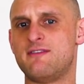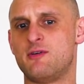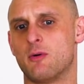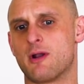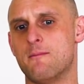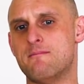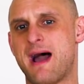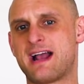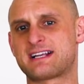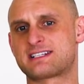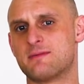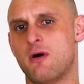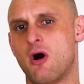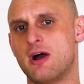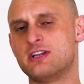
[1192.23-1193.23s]
If you want to
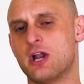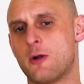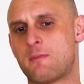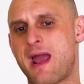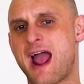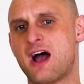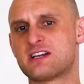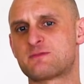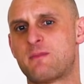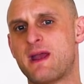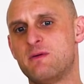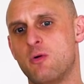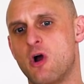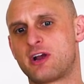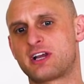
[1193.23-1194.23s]
maximize, you know, power
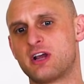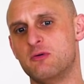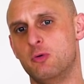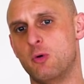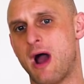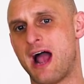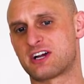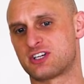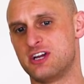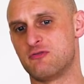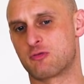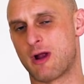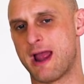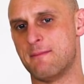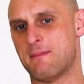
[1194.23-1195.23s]
speed work will actually
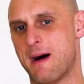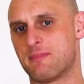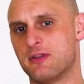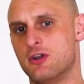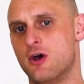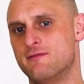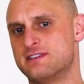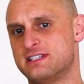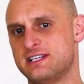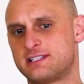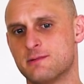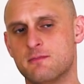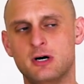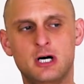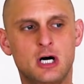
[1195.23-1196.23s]
ramp up the nervous
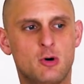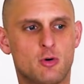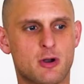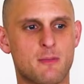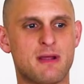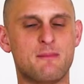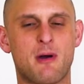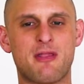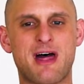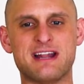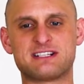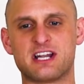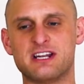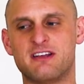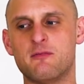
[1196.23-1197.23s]
system. What I mean by
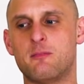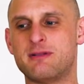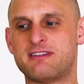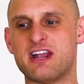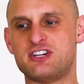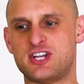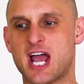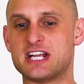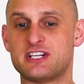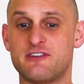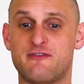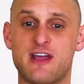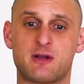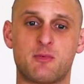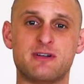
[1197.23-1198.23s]
that is going to give a potentiation
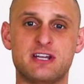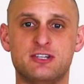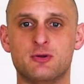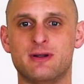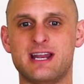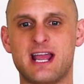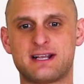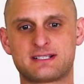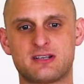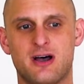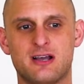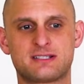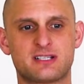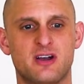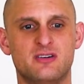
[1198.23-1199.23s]
effect when you do any
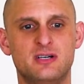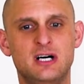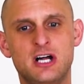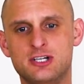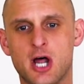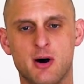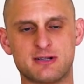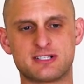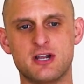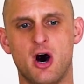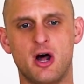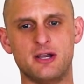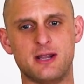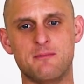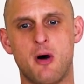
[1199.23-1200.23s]
exercise. So no, it's
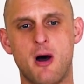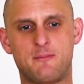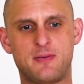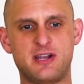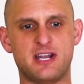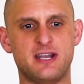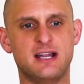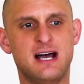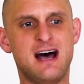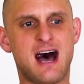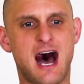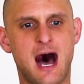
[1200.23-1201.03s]
not, in my opinion.